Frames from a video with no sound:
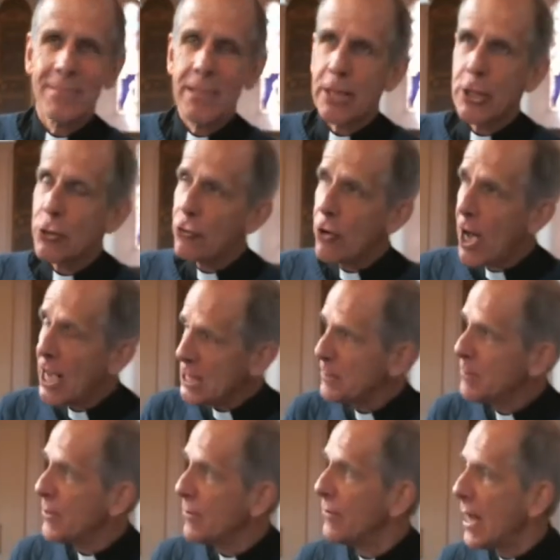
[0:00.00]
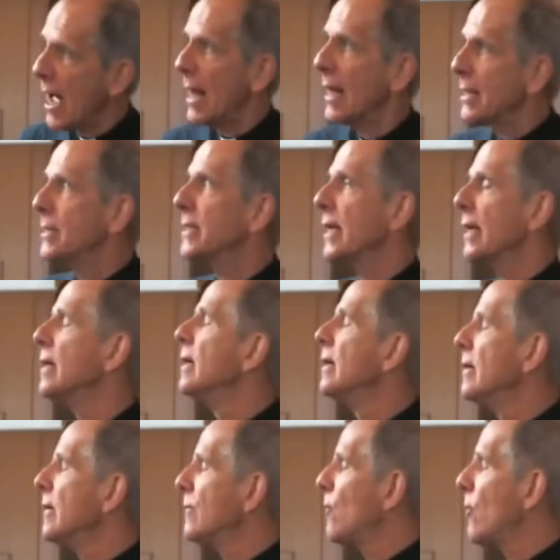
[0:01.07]
To grasp the reality
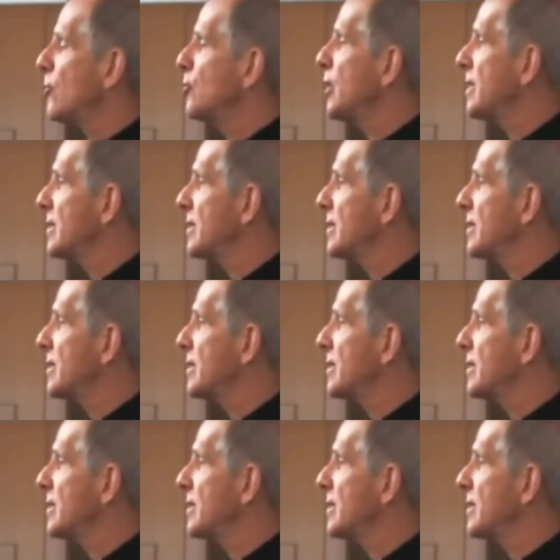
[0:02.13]
of what